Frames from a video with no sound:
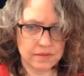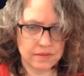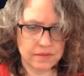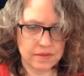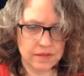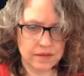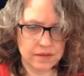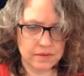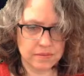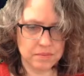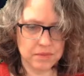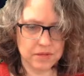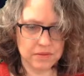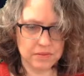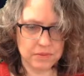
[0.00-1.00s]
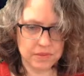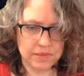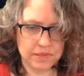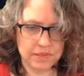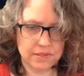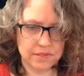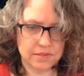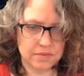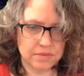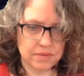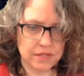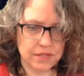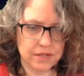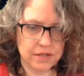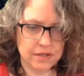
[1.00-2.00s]
Yeah, we might as well just, we're
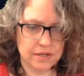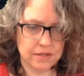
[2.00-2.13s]
here.